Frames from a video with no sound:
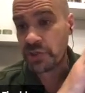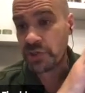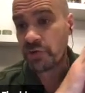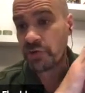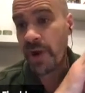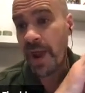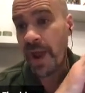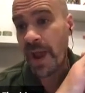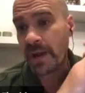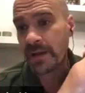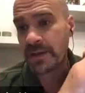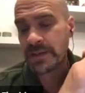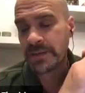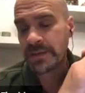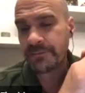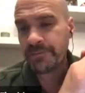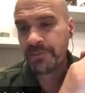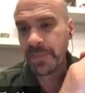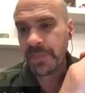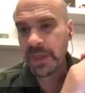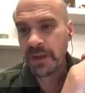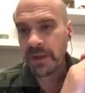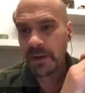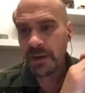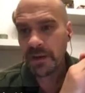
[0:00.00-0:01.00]
tract
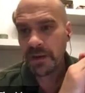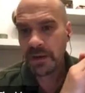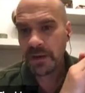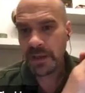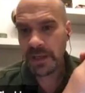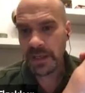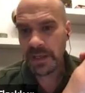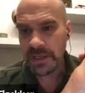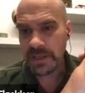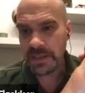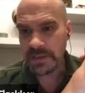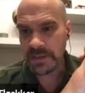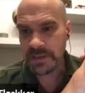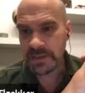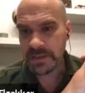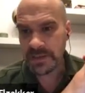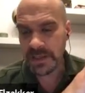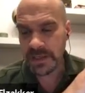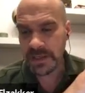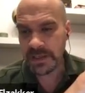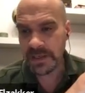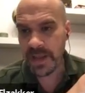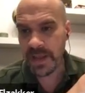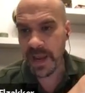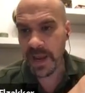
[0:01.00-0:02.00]
is
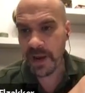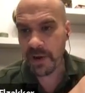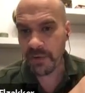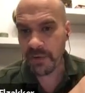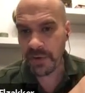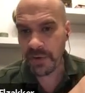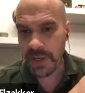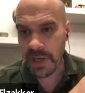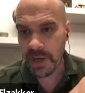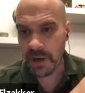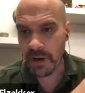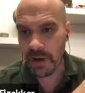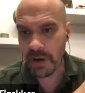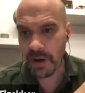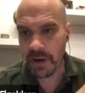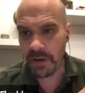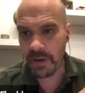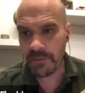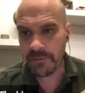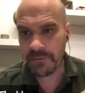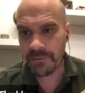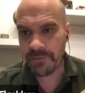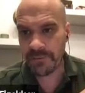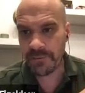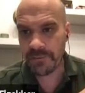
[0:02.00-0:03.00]
an area
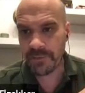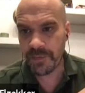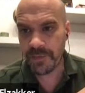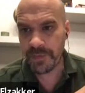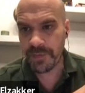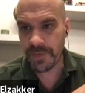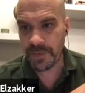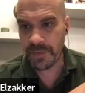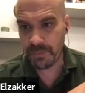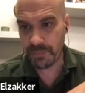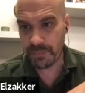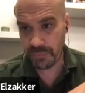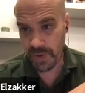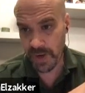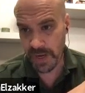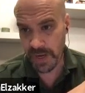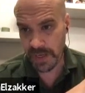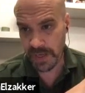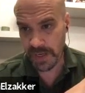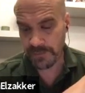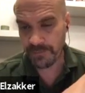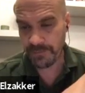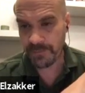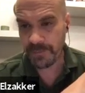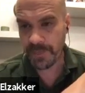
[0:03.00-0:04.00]
of the
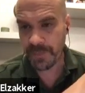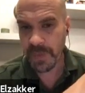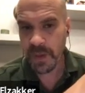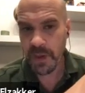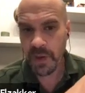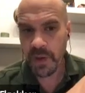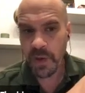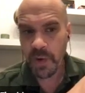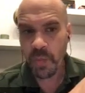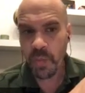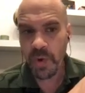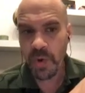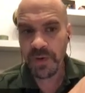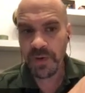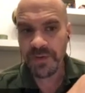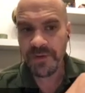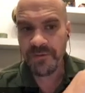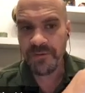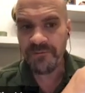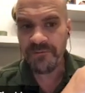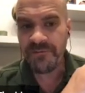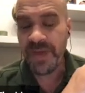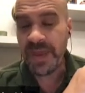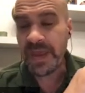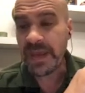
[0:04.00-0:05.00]
brain where the
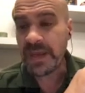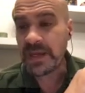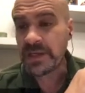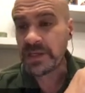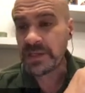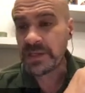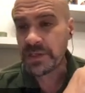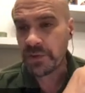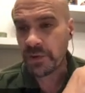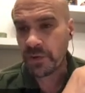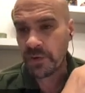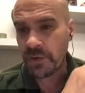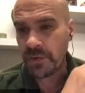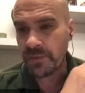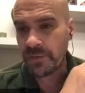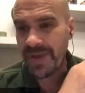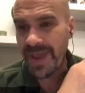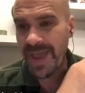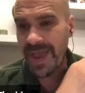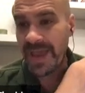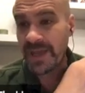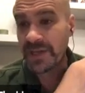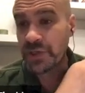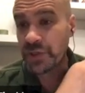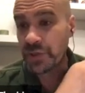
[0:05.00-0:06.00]
vagus nerve
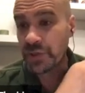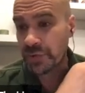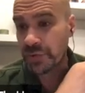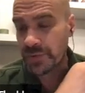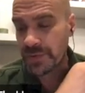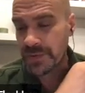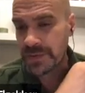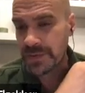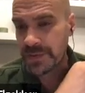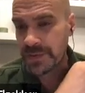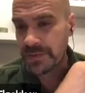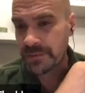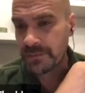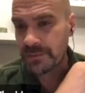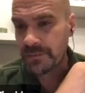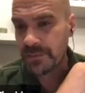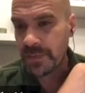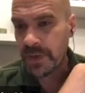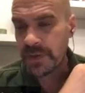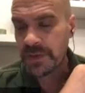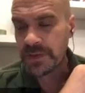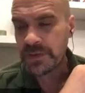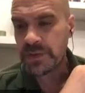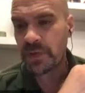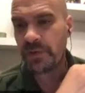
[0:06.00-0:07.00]
enters.
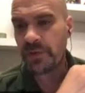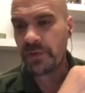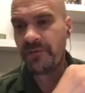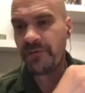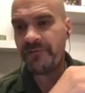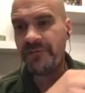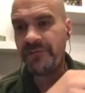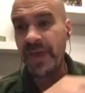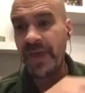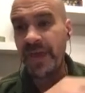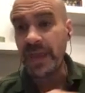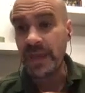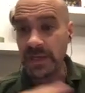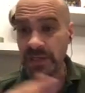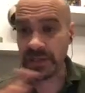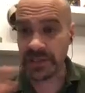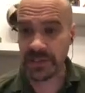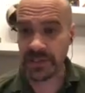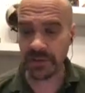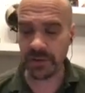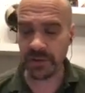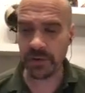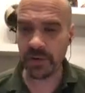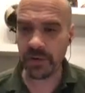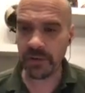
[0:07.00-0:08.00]
So the
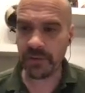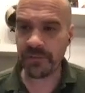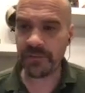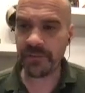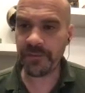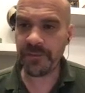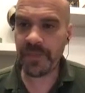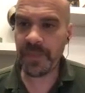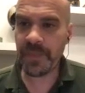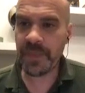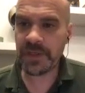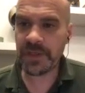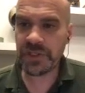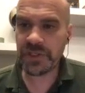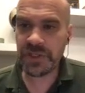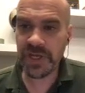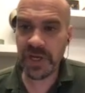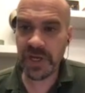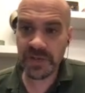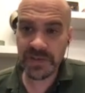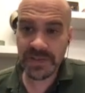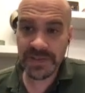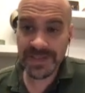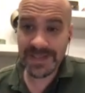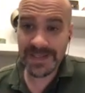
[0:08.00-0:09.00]
vagus nerve
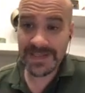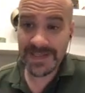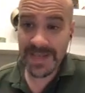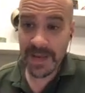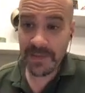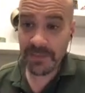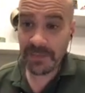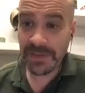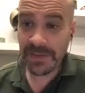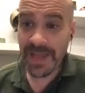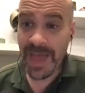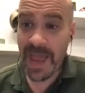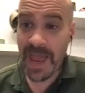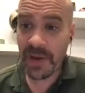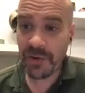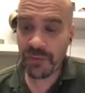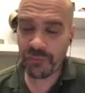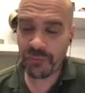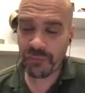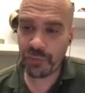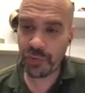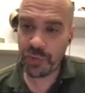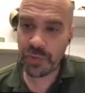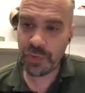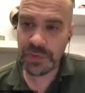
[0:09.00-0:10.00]
shares the same
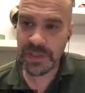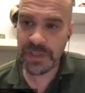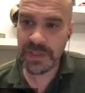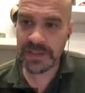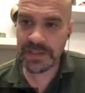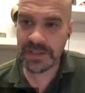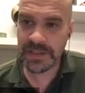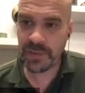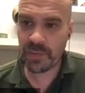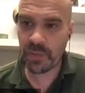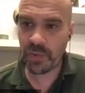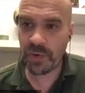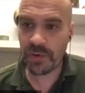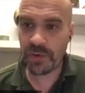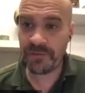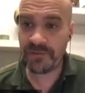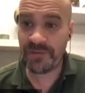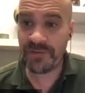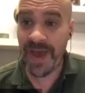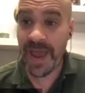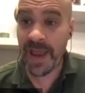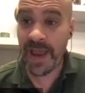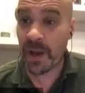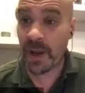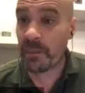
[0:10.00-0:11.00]
Latin root as the word
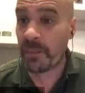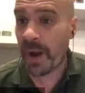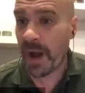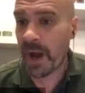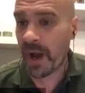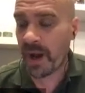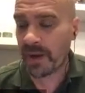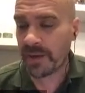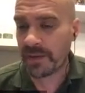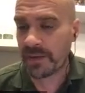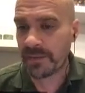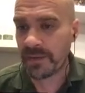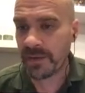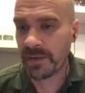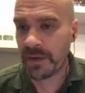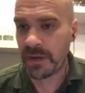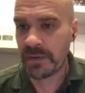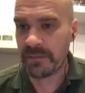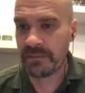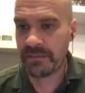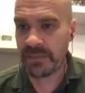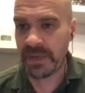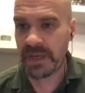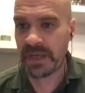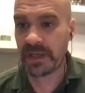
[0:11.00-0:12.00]
vagabond,
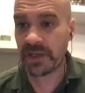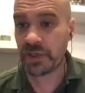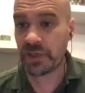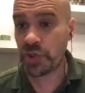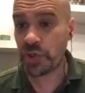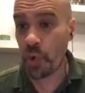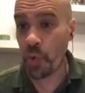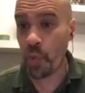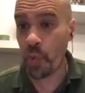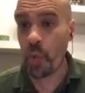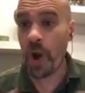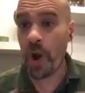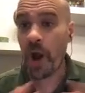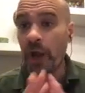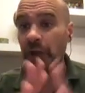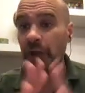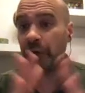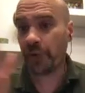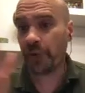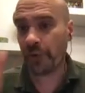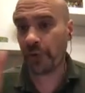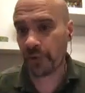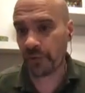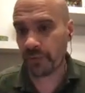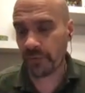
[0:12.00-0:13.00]
meaning to
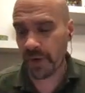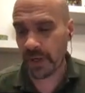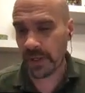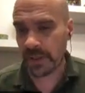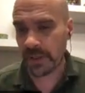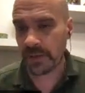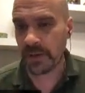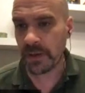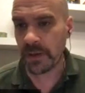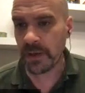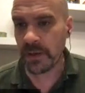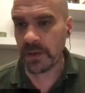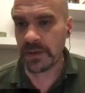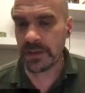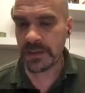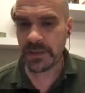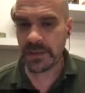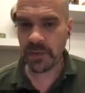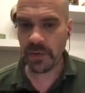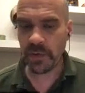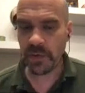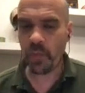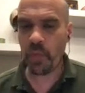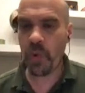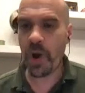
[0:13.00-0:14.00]
wander, right?
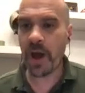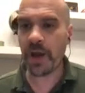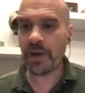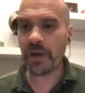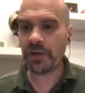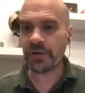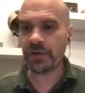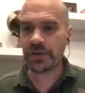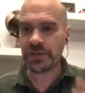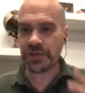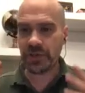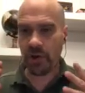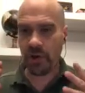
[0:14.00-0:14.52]
So it wanders